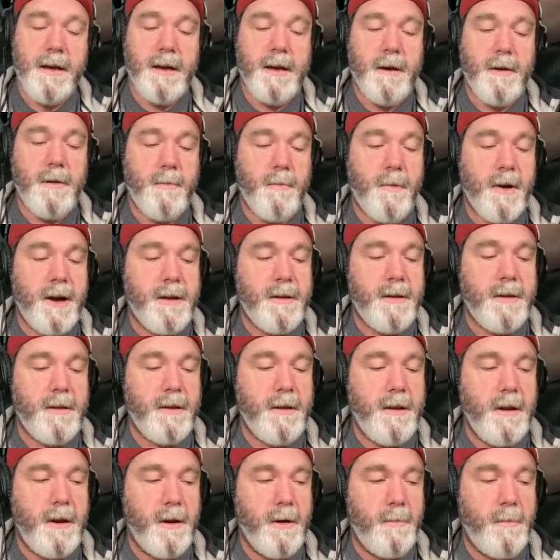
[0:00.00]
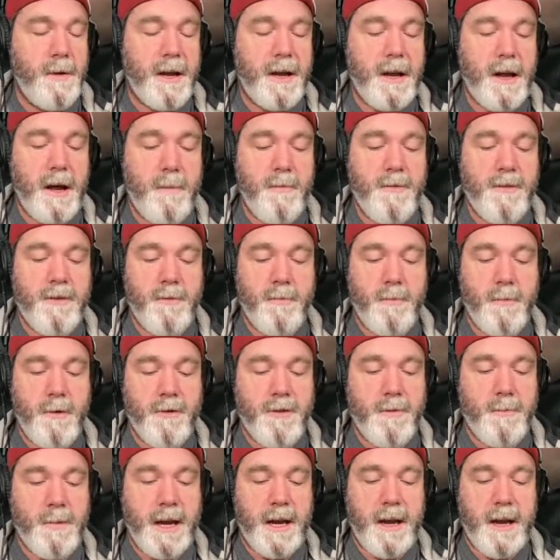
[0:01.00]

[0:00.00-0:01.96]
what becomes of most of my